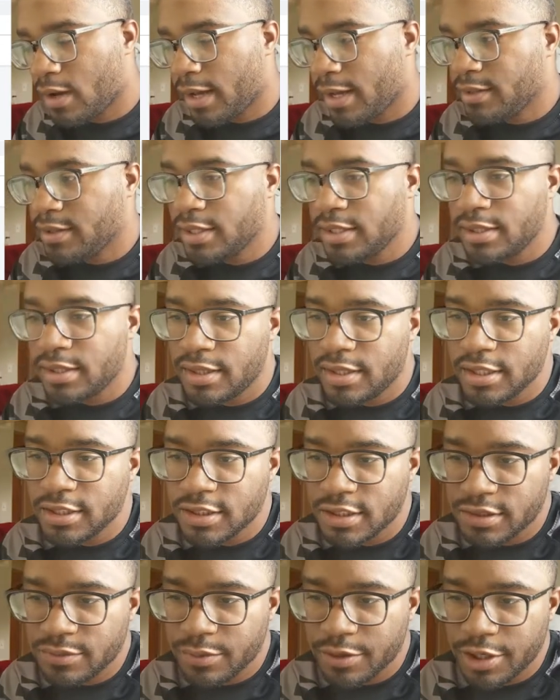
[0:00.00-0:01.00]
and then
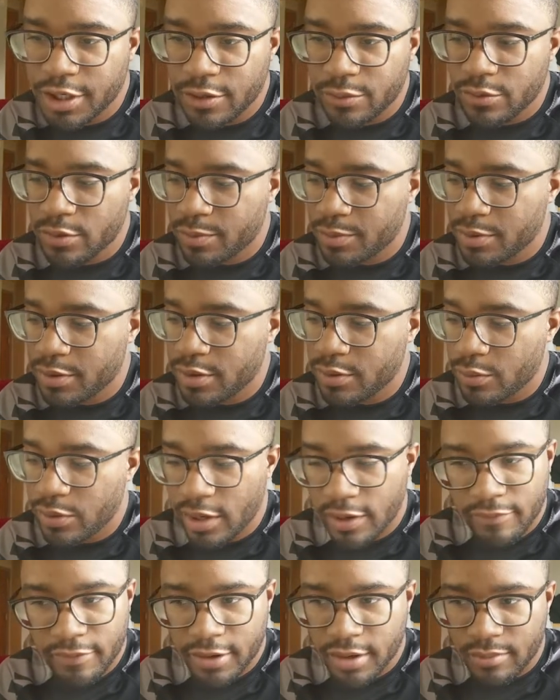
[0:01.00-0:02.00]
this is where you would put
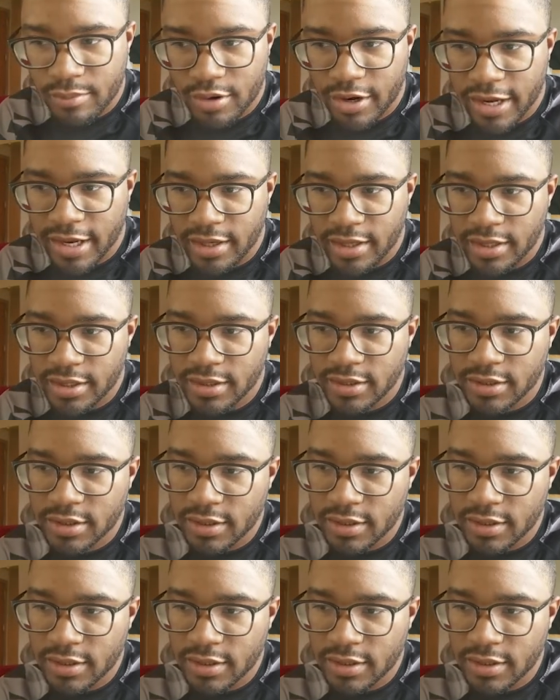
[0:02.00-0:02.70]
whatever your brand is.